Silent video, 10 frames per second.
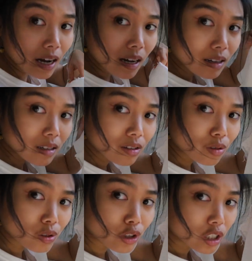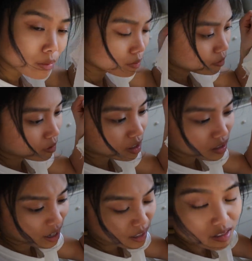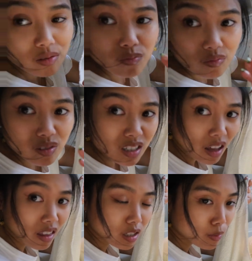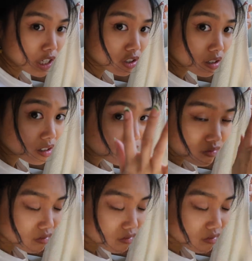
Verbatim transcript: uh, serged up the sides. It's nothing special.